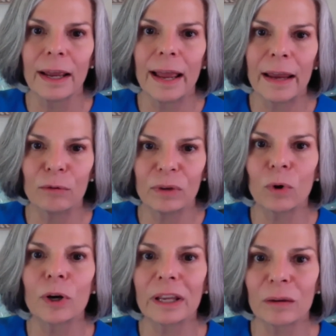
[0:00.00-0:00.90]
and
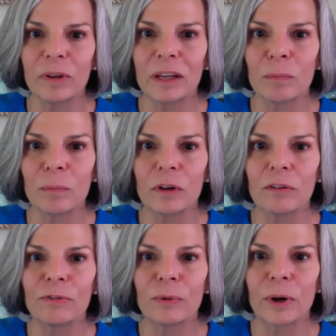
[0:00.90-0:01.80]
rewarding
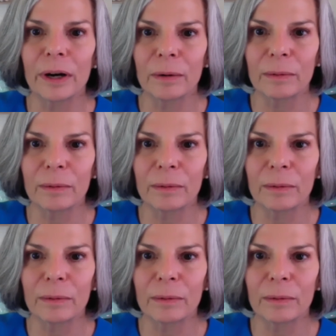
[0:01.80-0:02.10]
people for